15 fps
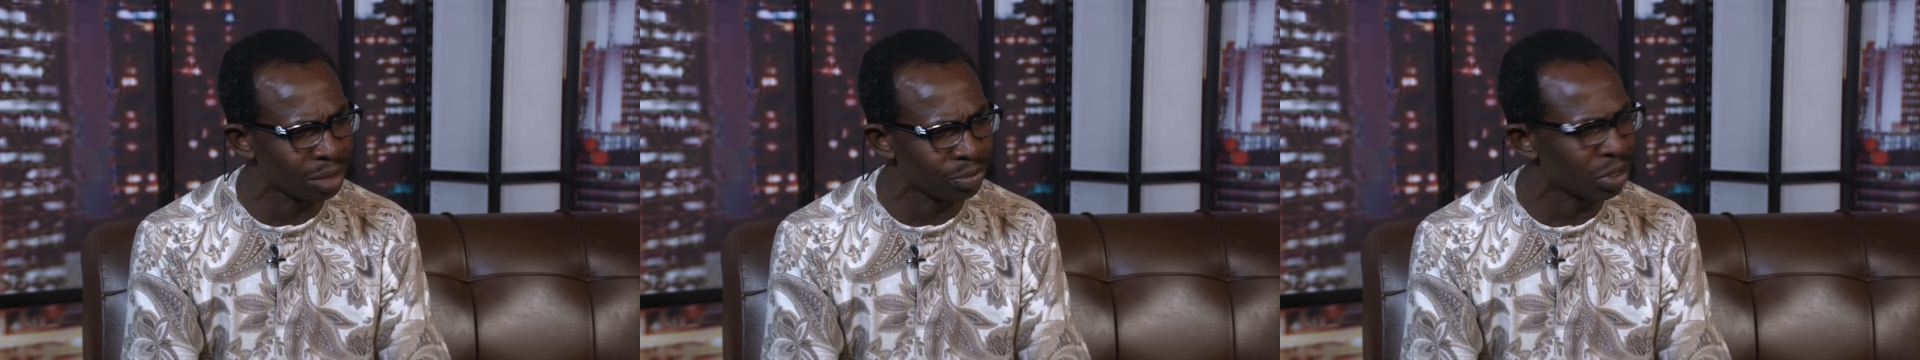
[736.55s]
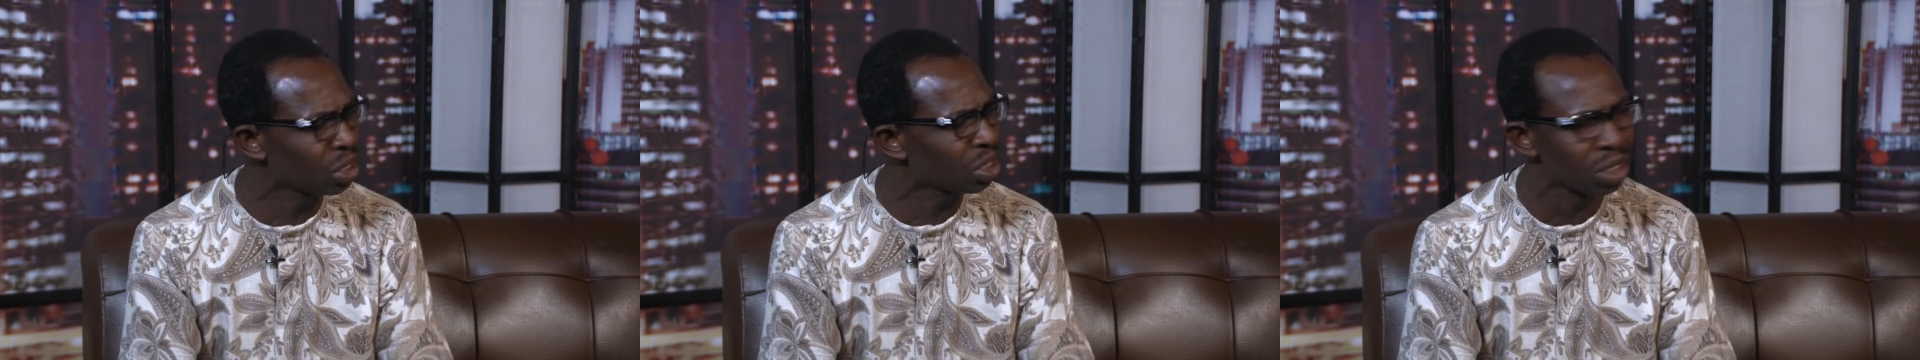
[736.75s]

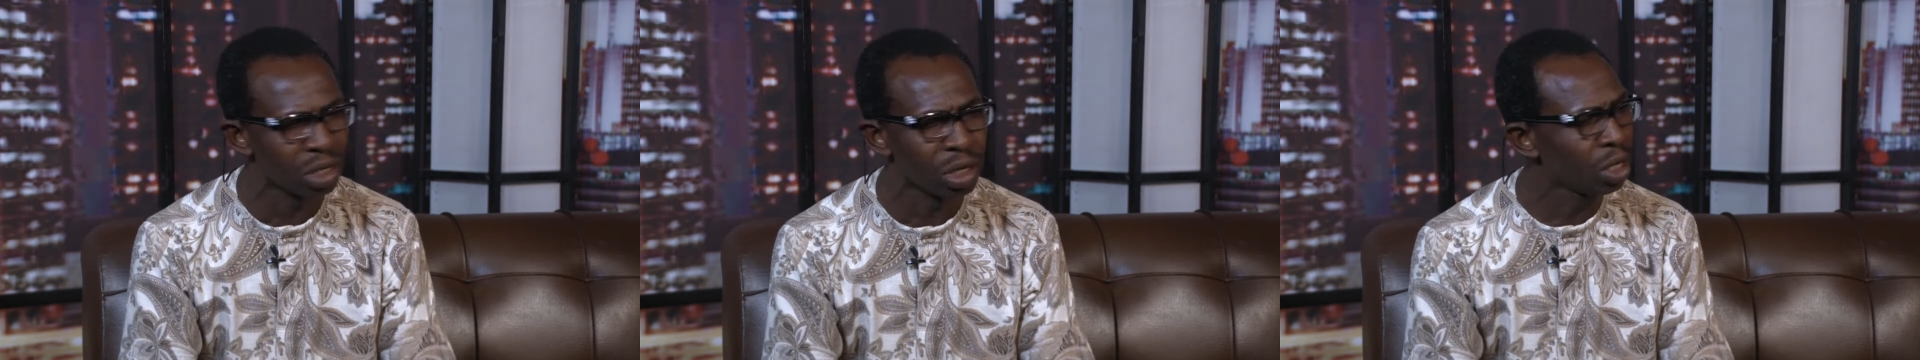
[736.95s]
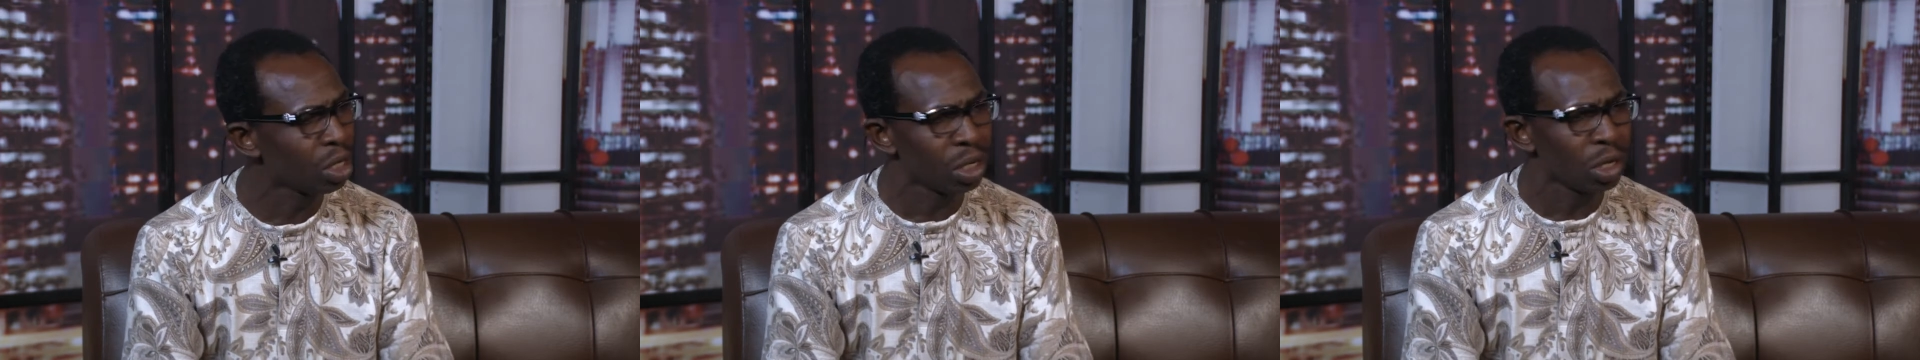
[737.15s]
But
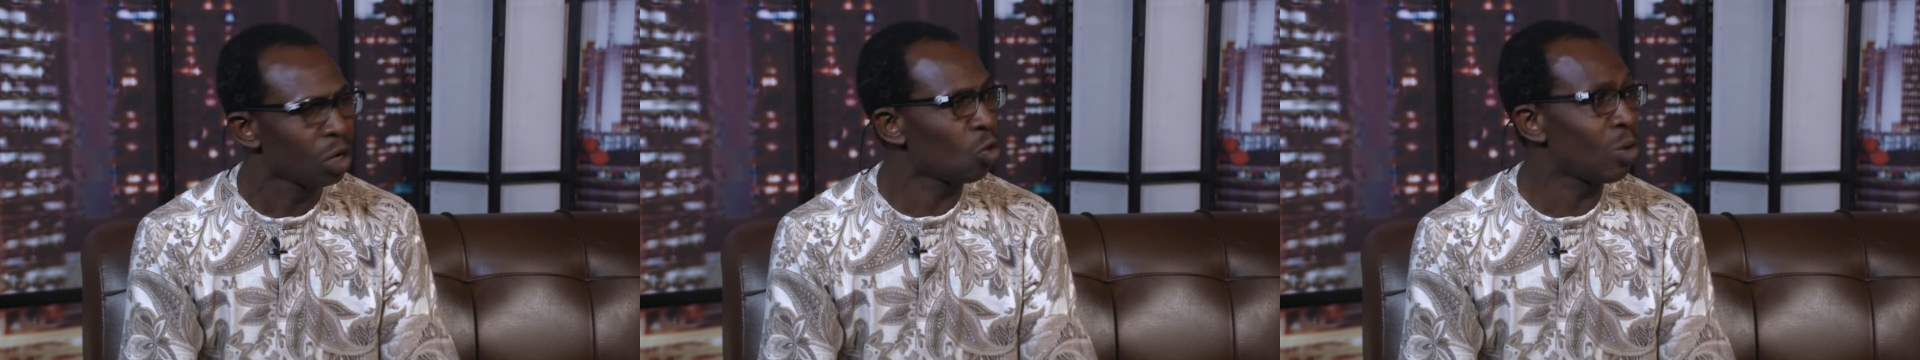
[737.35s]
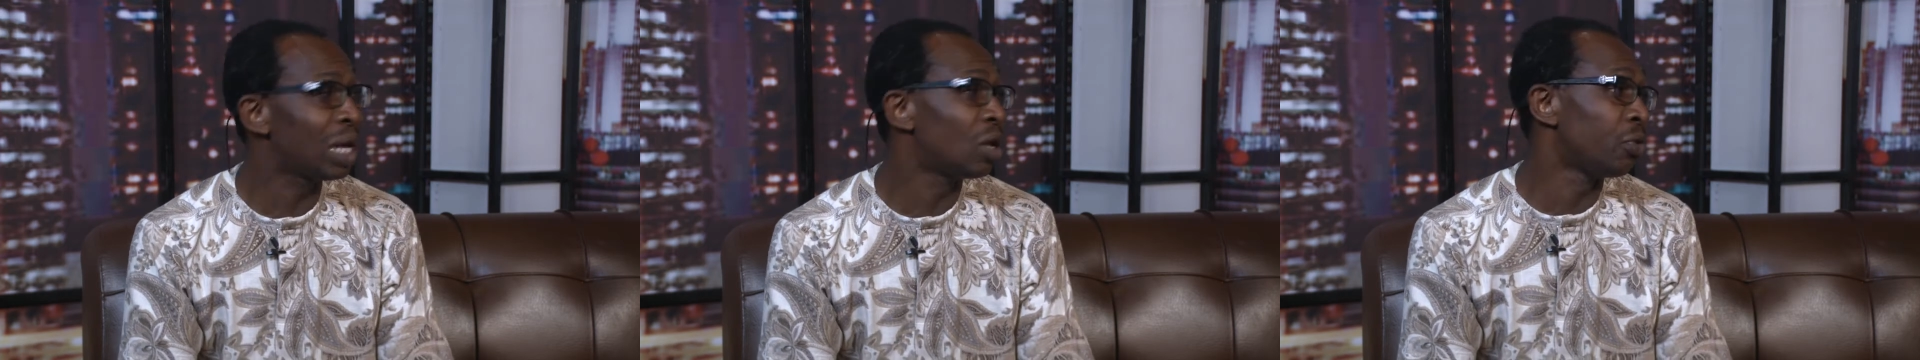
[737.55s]

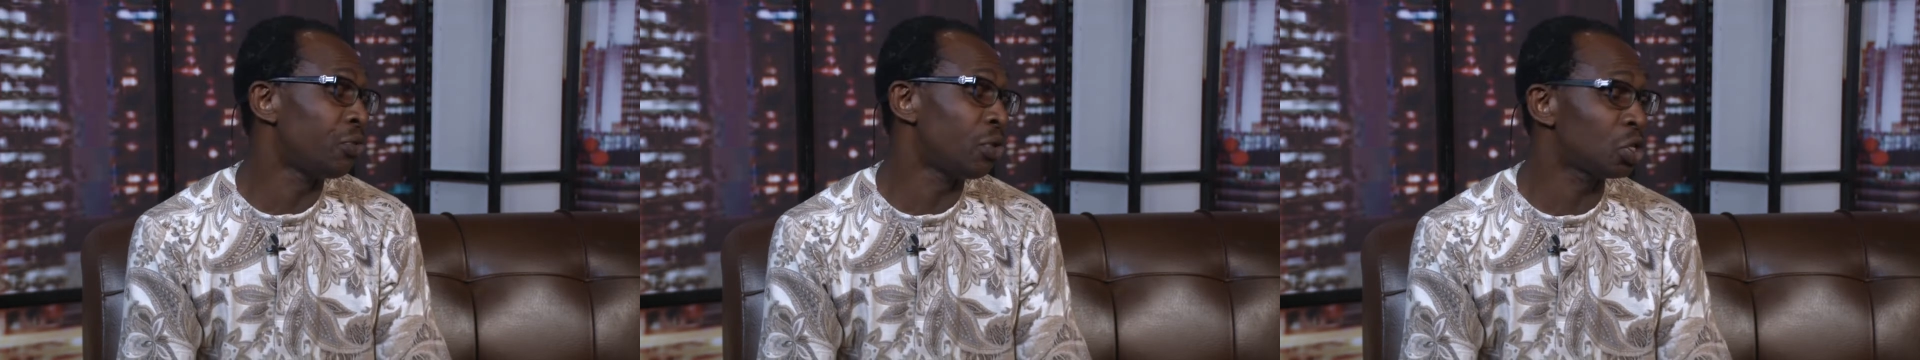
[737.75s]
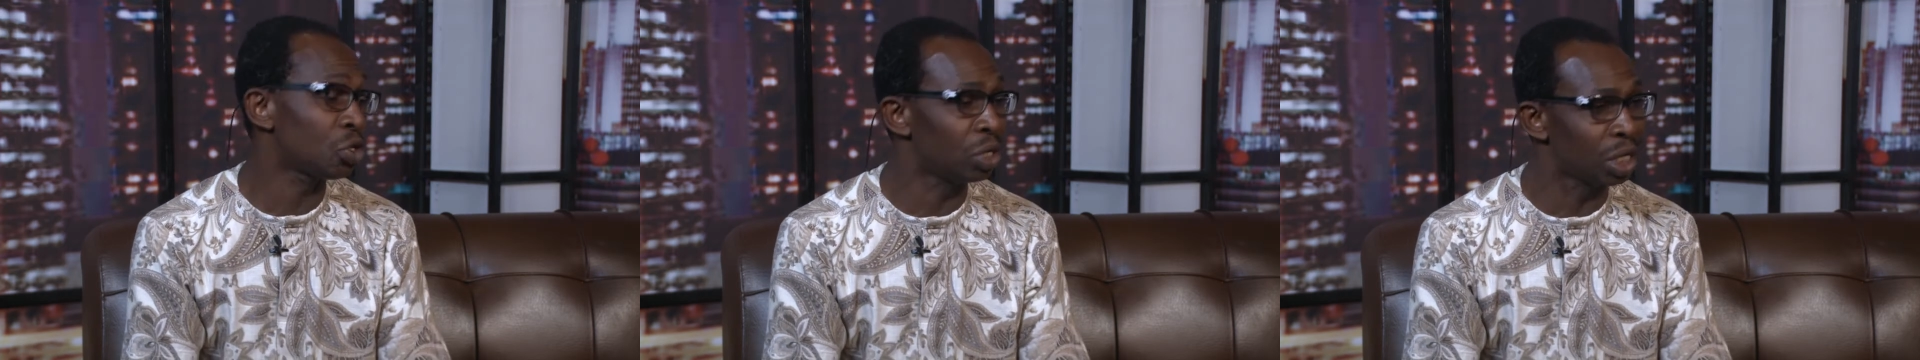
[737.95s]
quite
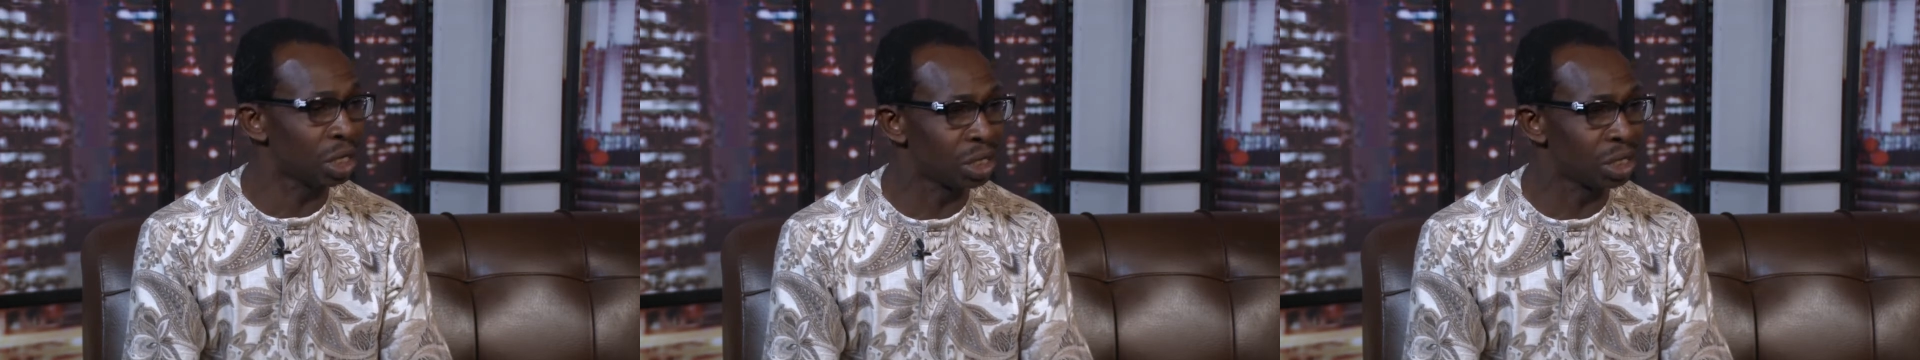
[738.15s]
unfortunate,